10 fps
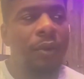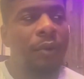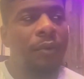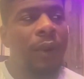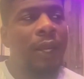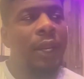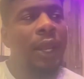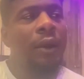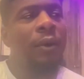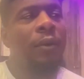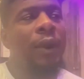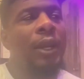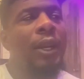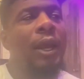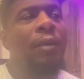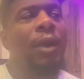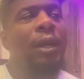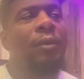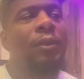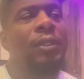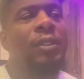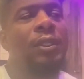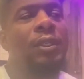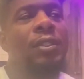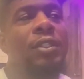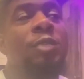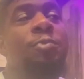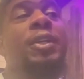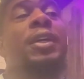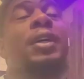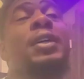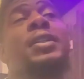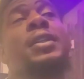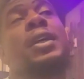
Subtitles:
Right now, I'm rocking with the Suns just because